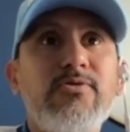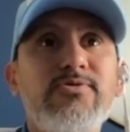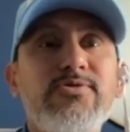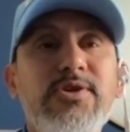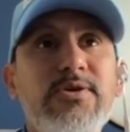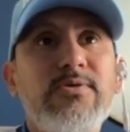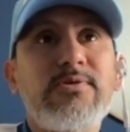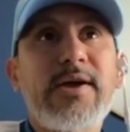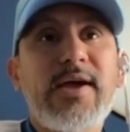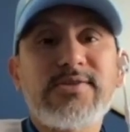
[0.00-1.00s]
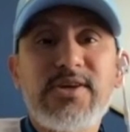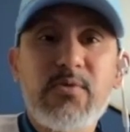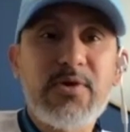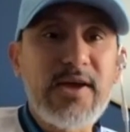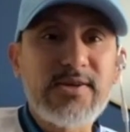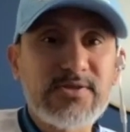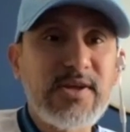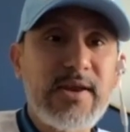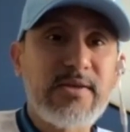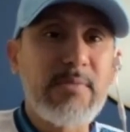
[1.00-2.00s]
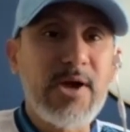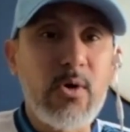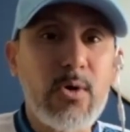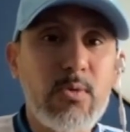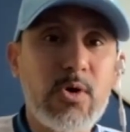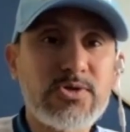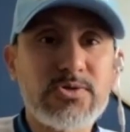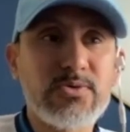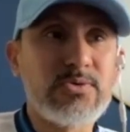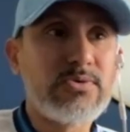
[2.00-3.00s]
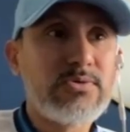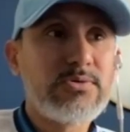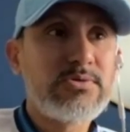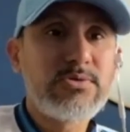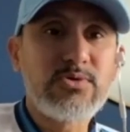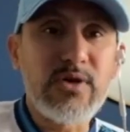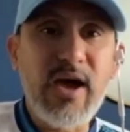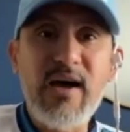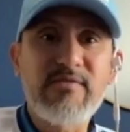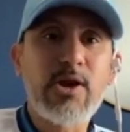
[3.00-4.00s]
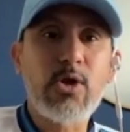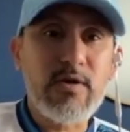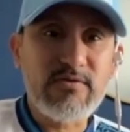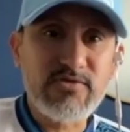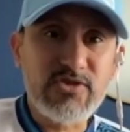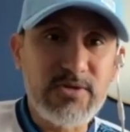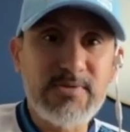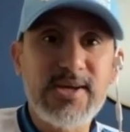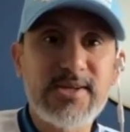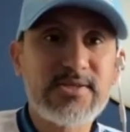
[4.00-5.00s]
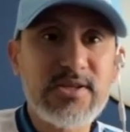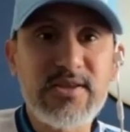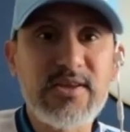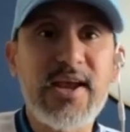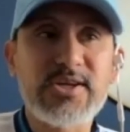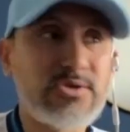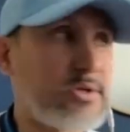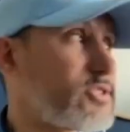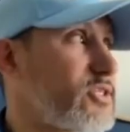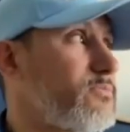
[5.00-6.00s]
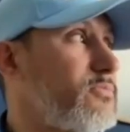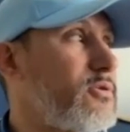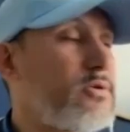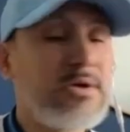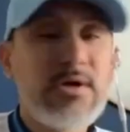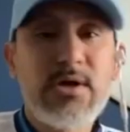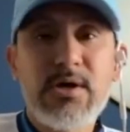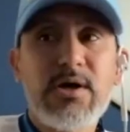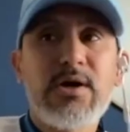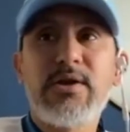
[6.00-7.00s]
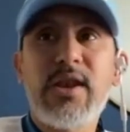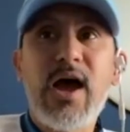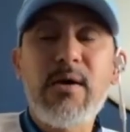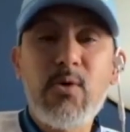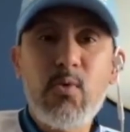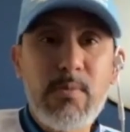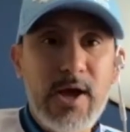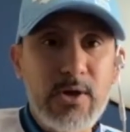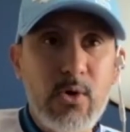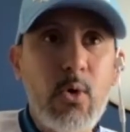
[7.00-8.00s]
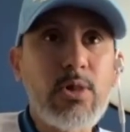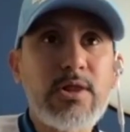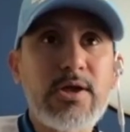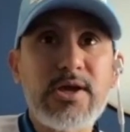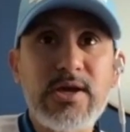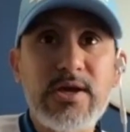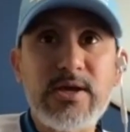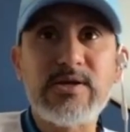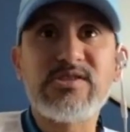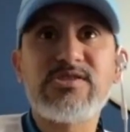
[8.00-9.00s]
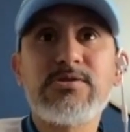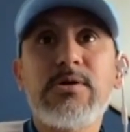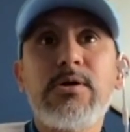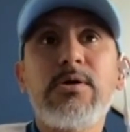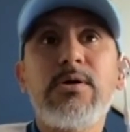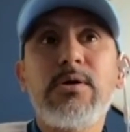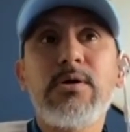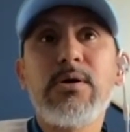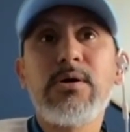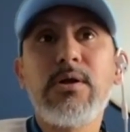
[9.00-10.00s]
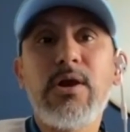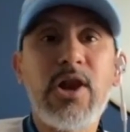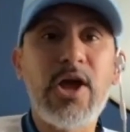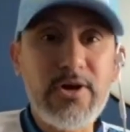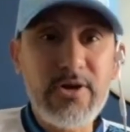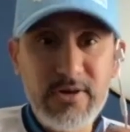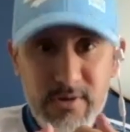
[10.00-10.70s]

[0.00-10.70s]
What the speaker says: see, like I said, when I started, my goal was to have a lot of gymnasts in the national team. Now my goal is learn,